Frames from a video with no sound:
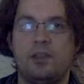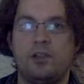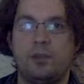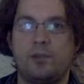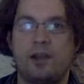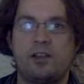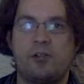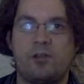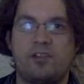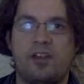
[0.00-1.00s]
you'll be writing your
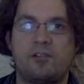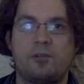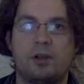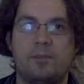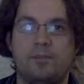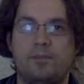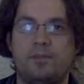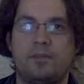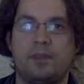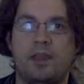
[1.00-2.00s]
own software
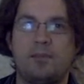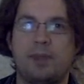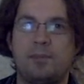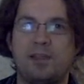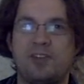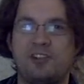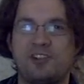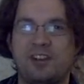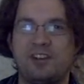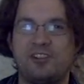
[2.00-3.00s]
and maybe
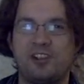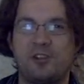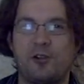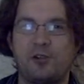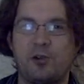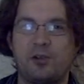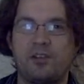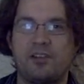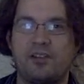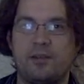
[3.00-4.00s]
eventually teaching your own courses.